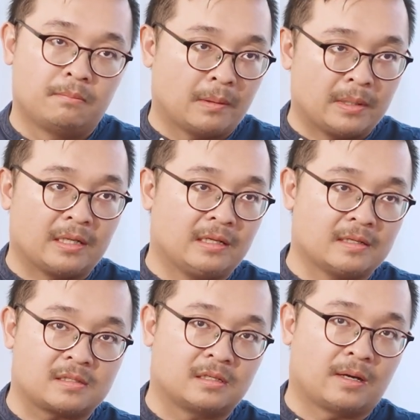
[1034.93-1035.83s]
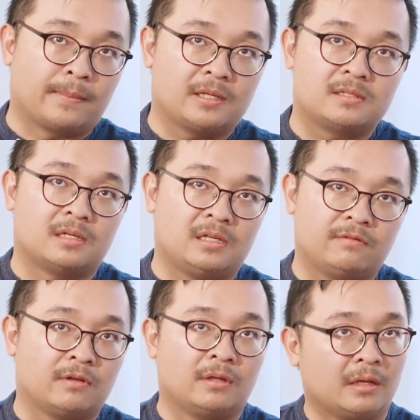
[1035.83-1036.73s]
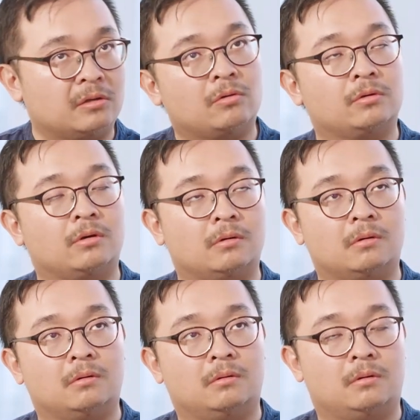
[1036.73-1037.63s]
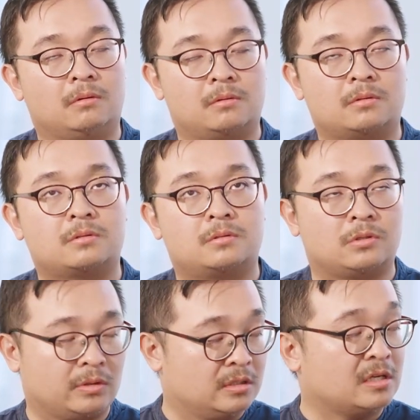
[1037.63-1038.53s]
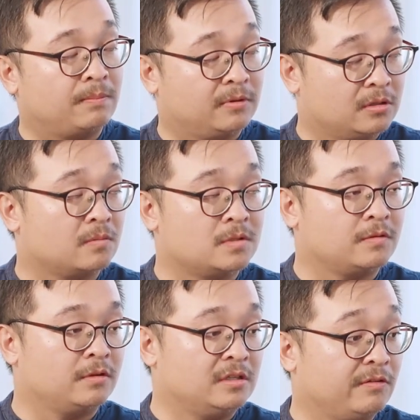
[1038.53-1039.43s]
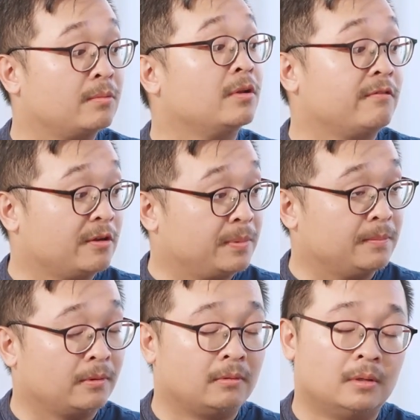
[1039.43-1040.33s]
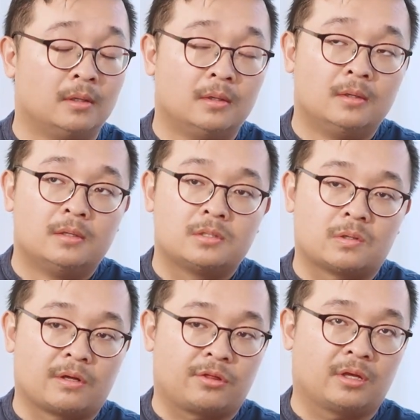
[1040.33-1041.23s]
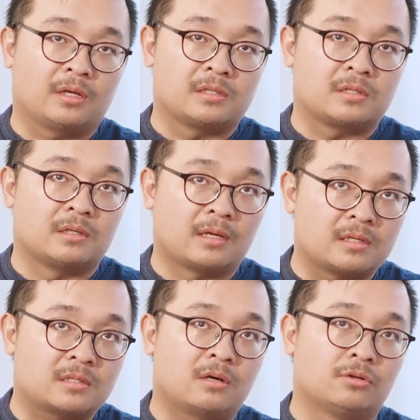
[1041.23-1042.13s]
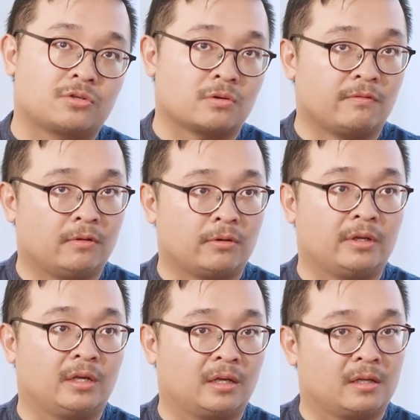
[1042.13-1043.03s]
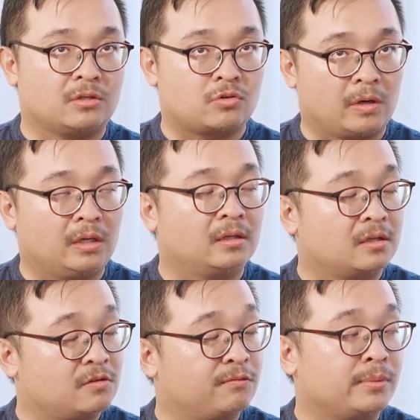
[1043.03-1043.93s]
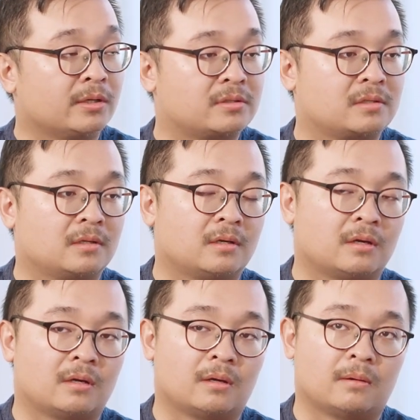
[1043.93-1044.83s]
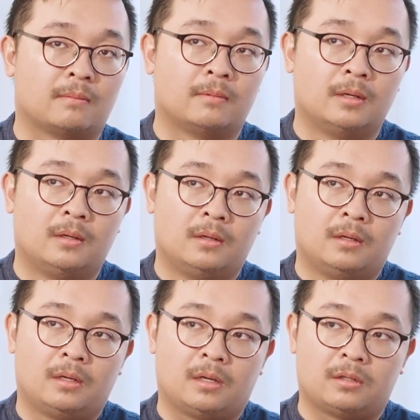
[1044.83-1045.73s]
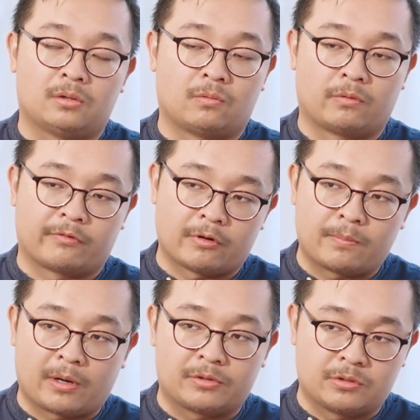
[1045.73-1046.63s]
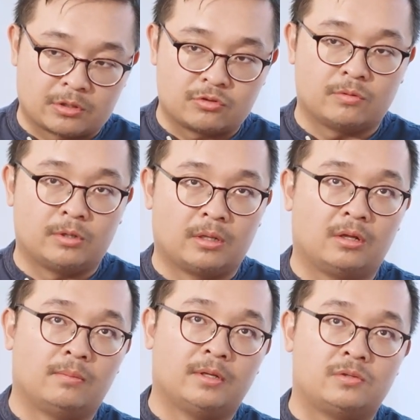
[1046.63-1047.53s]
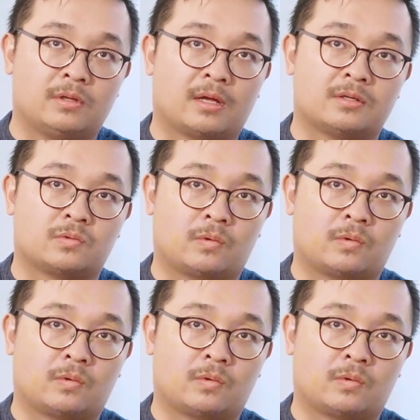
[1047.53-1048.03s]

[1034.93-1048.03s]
publicly listed companies, and even they don't go so in depth in terms of the development of their people. So I think it's a nice culture of learning and training that you've built. And we're very proud to contribute a little bit to that as